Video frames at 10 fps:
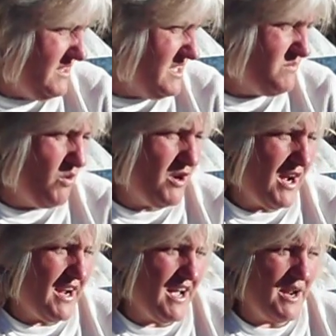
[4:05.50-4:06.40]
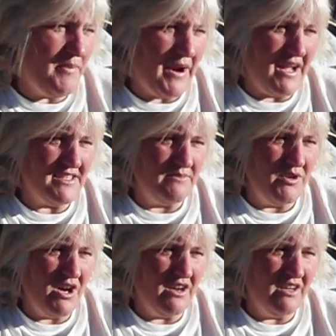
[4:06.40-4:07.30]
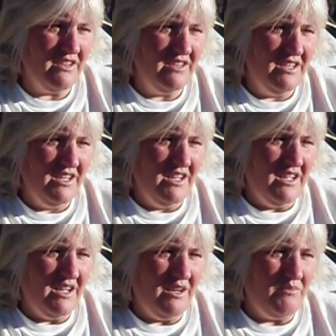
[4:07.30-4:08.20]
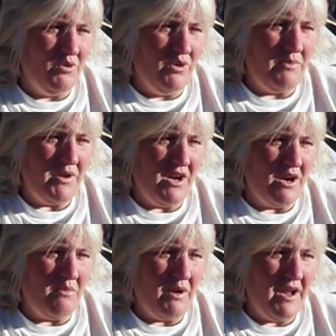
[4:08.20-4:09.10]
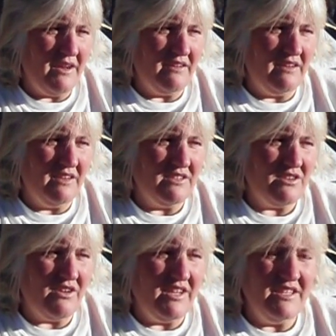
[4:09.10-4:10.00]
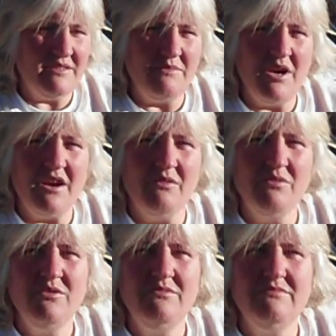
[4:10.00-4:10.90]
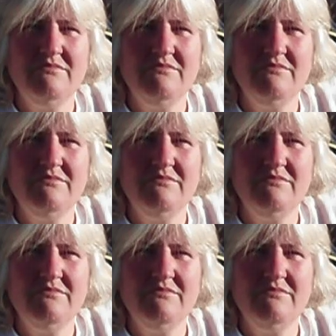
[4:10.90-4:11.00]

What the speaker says: this morning I got up, I got some yucca, pulled up a yucca plant, started eating some yucca root.